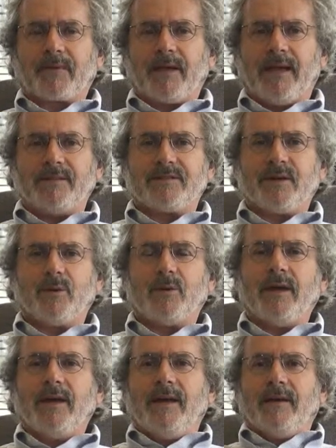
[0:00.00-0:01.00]
And
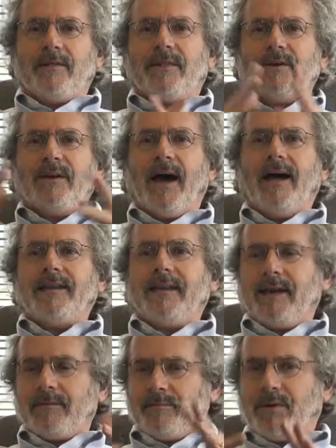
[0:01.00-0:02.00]
so they're not
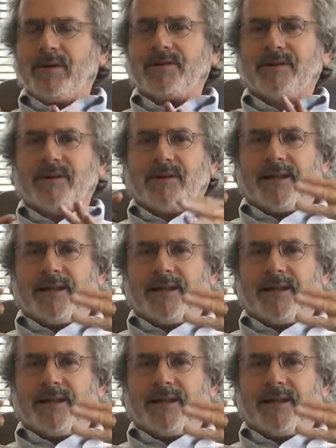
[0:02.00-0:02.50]
yet personal.